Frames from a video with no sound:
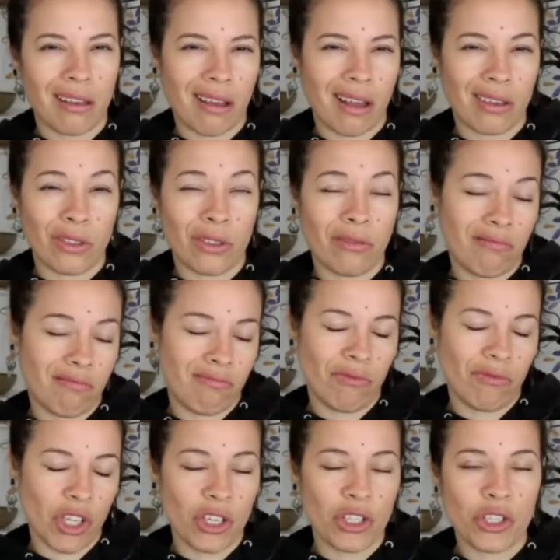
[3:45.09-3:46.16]
a
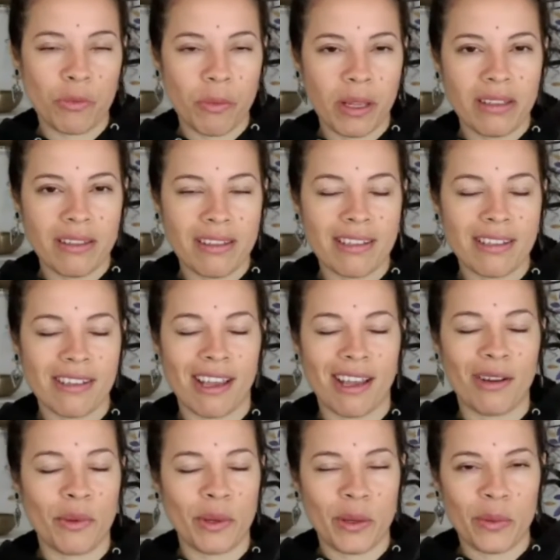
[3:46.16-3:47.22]
judgment.
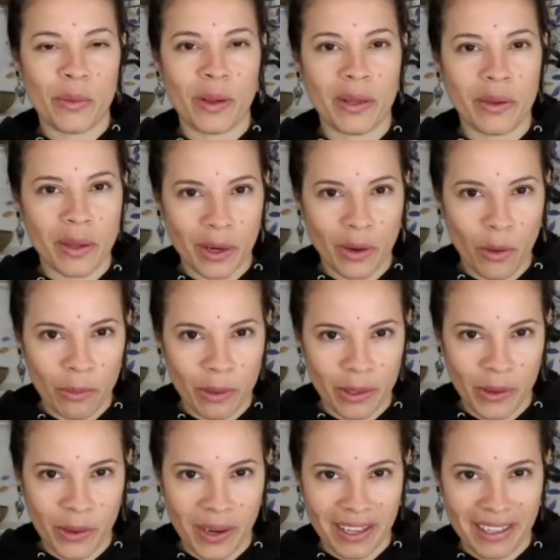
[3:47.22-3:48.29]
And when you're ready, you can open
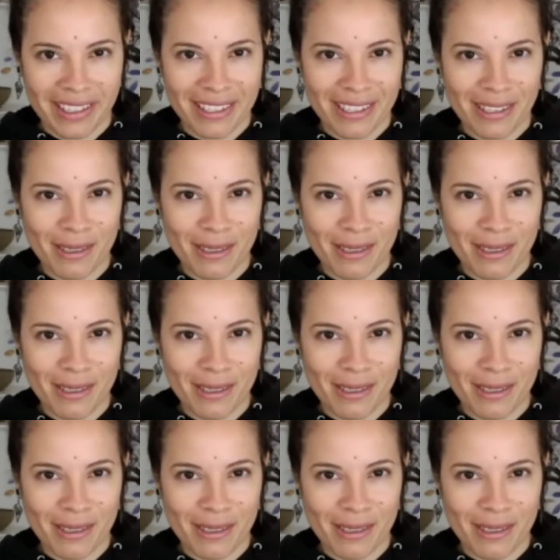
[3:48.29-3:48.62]
your eyes.